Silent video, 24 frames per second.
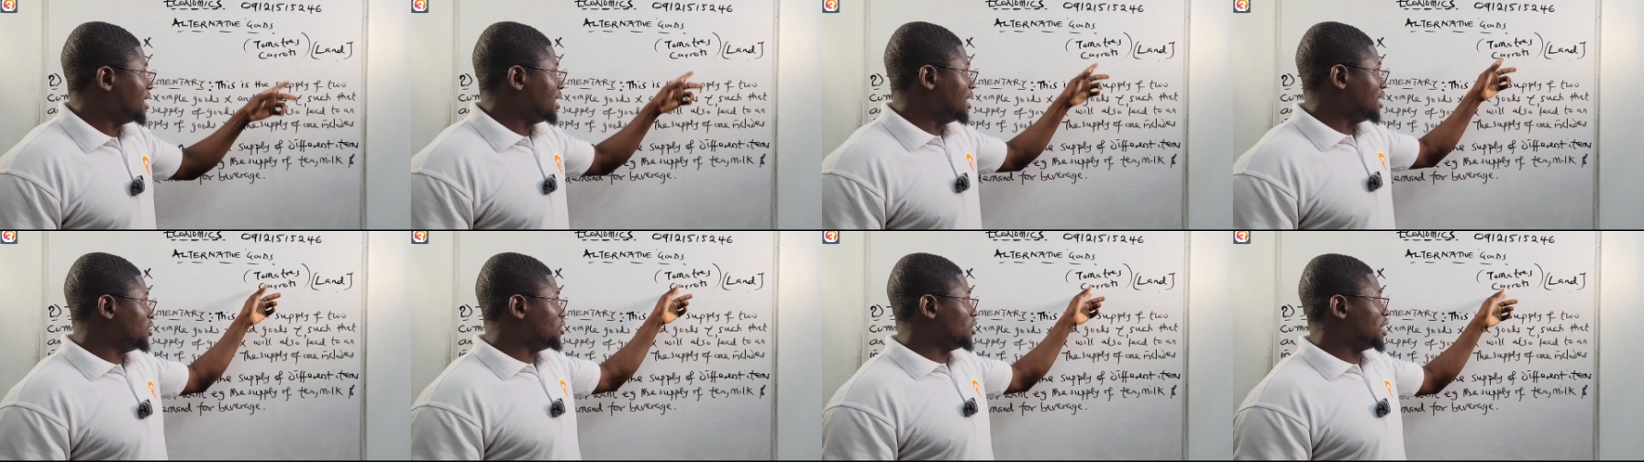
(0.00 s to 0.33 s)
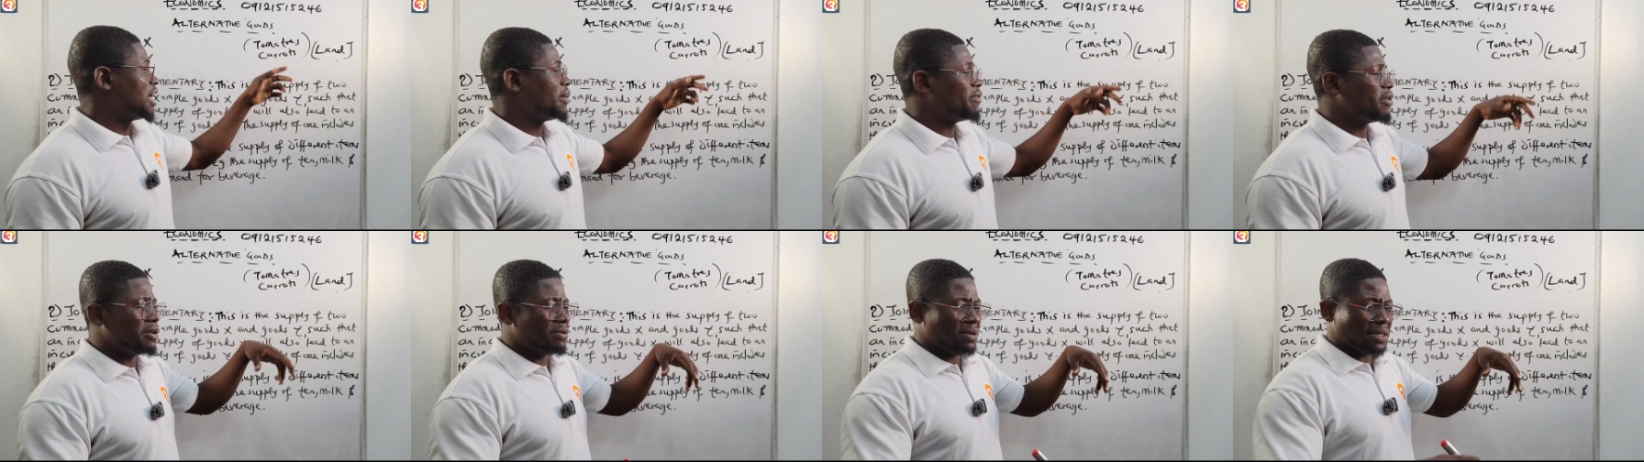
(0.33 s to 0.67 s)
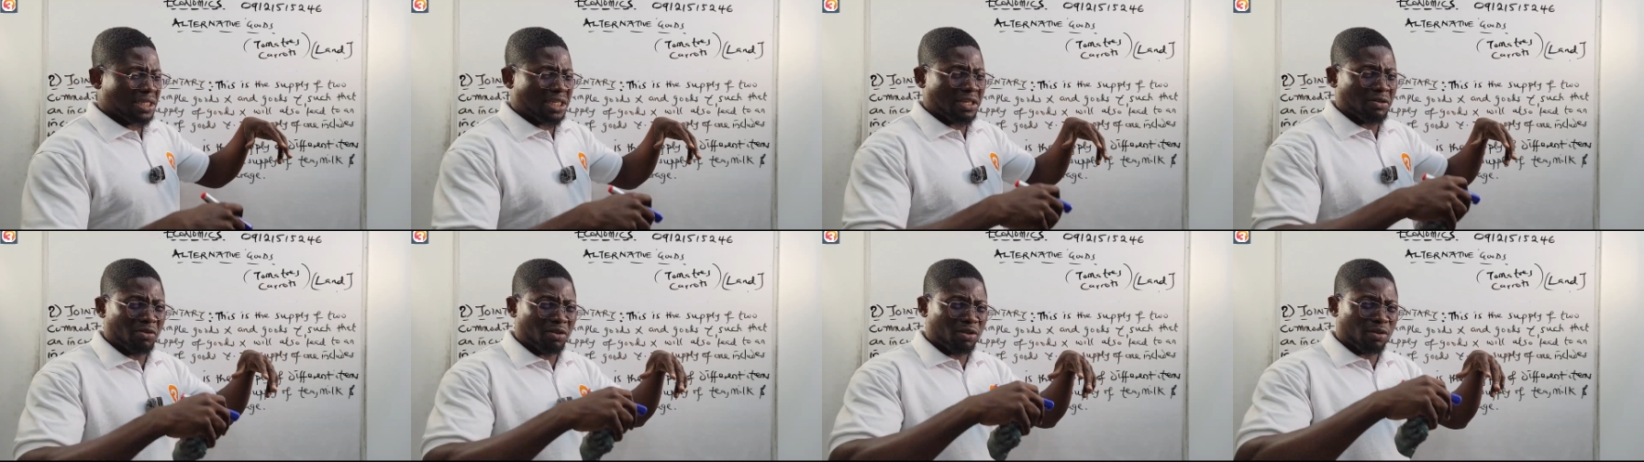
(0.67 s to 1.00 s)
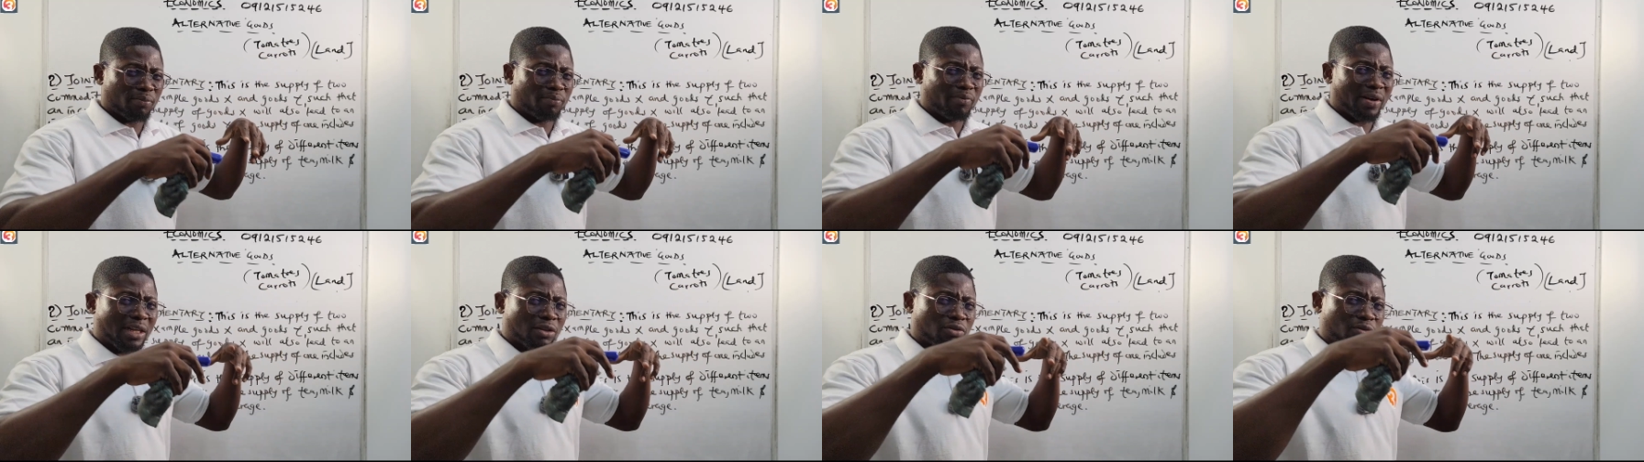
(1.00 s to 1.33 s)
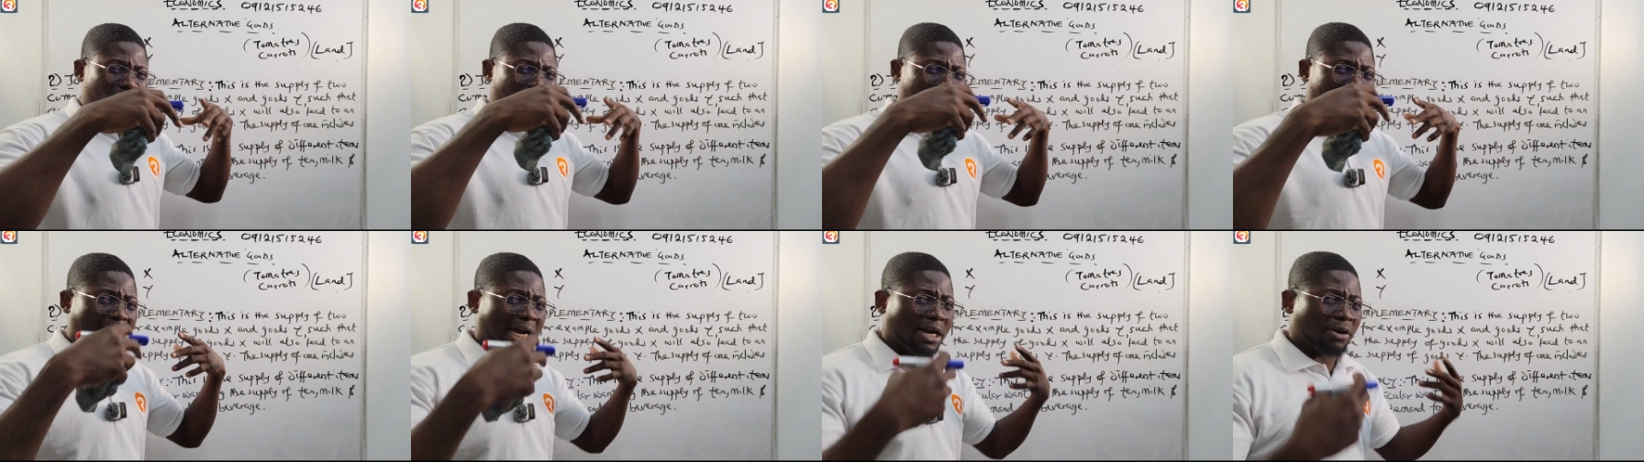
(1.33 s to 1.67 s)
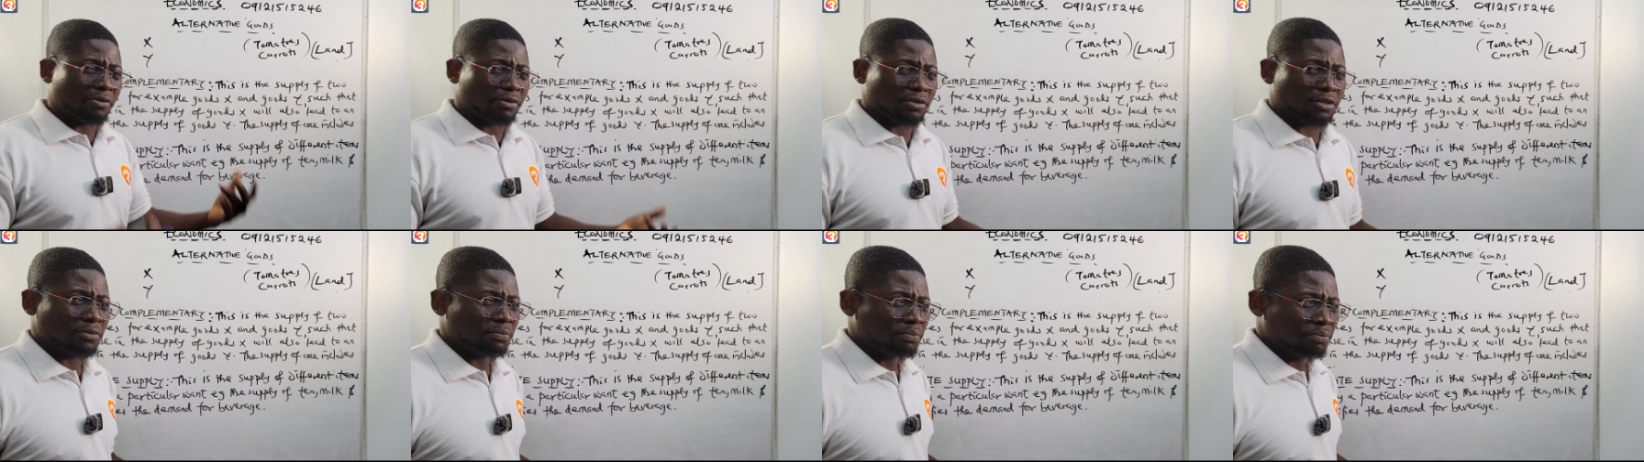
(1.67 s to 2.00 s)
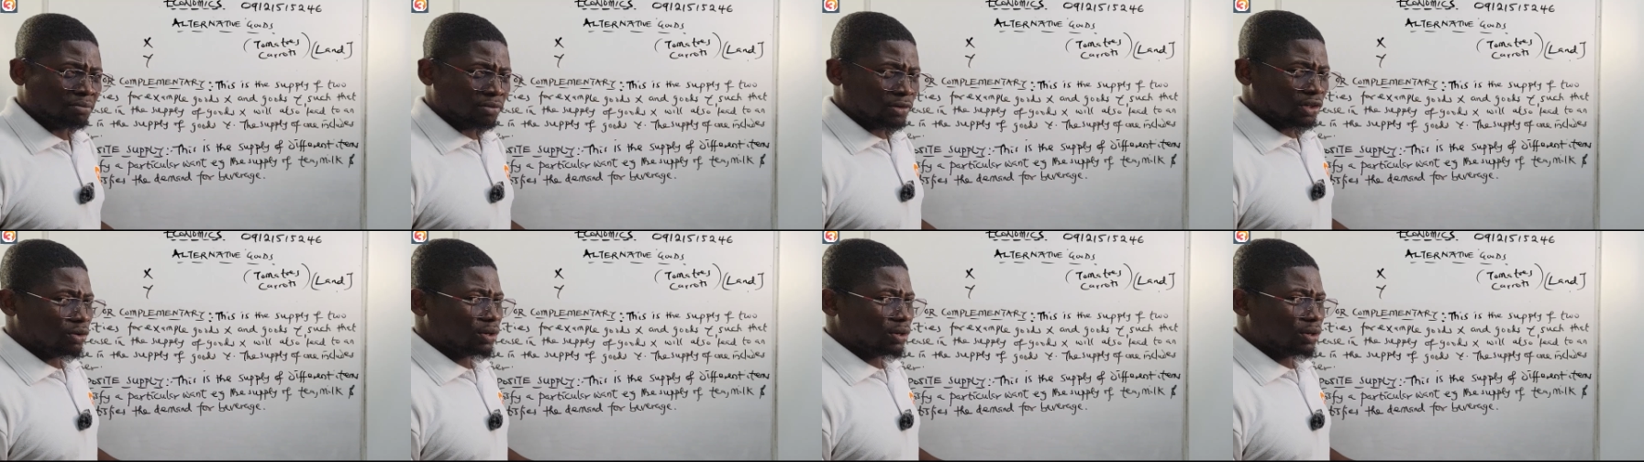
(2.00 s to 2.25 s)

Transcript: in the other one, you say you want to plant what carrots.